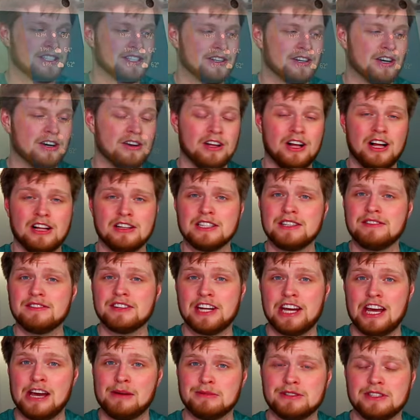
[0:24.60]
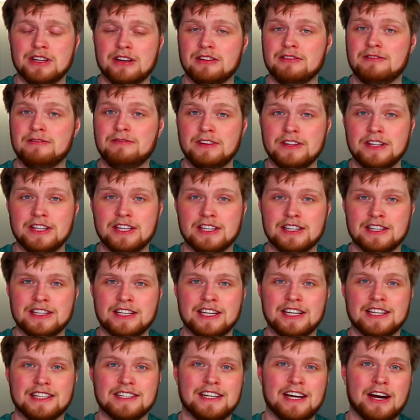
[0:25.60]
at all, I'll leave an Amazon affiliate
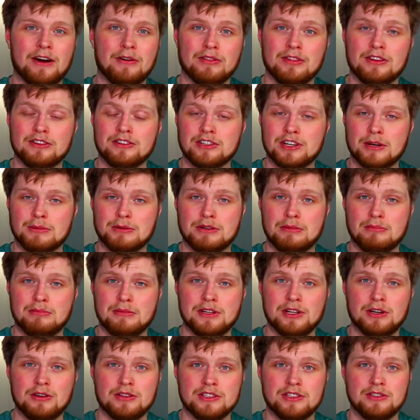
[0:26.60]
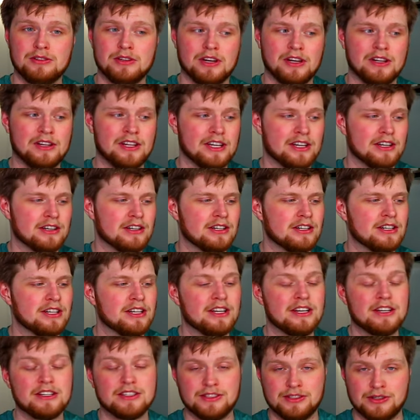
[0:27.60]
link down in the description below that you can click on
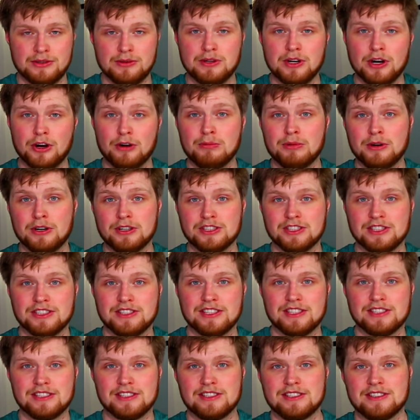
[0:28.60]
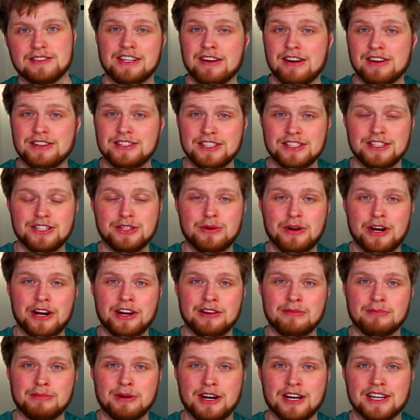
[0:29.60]
to go purchase this. Now I did do an
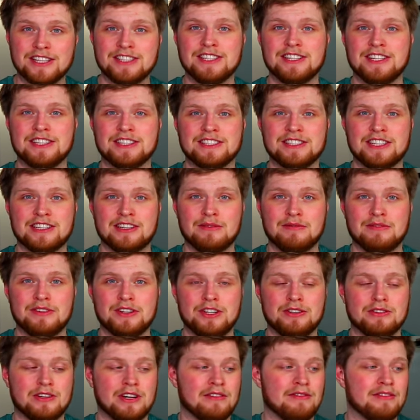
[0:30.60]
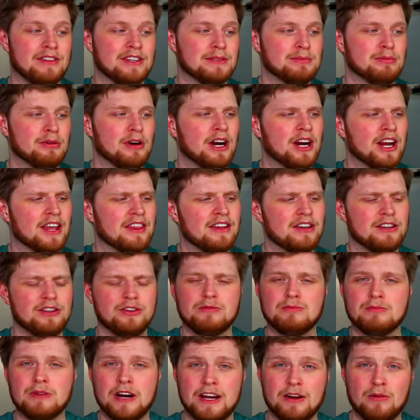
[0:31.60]
unboxing and setup video of this product that
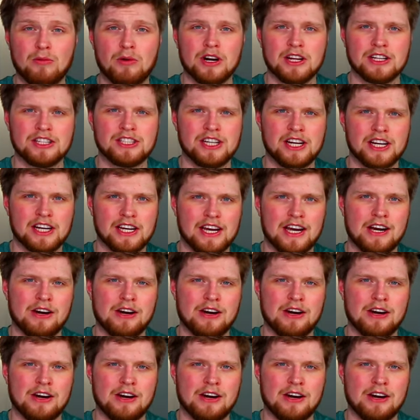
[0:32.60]
you might wanna check